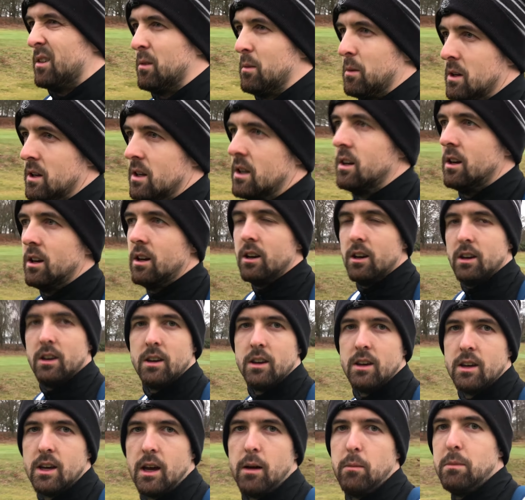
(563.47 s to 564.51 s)
I mean,
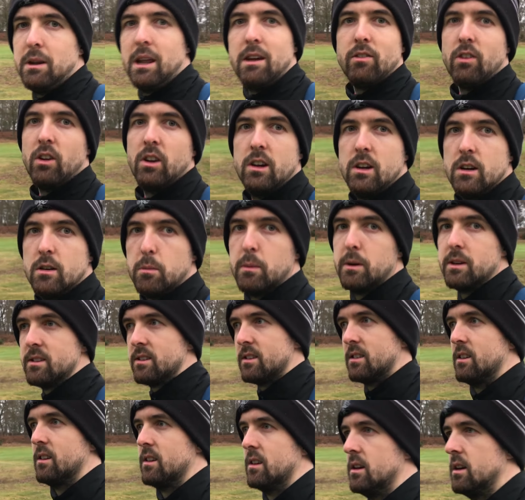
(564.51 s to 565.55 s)
I'm never long
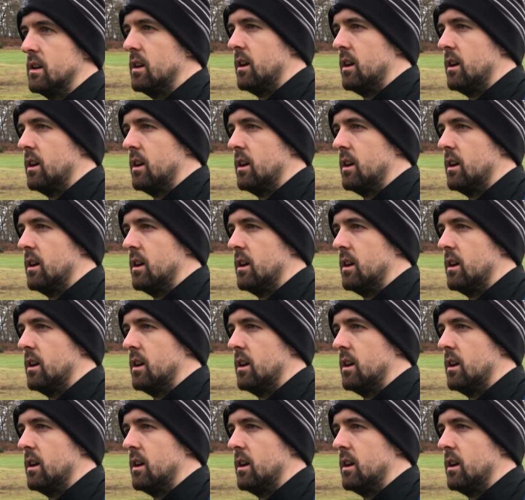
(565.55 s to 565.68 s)
basically.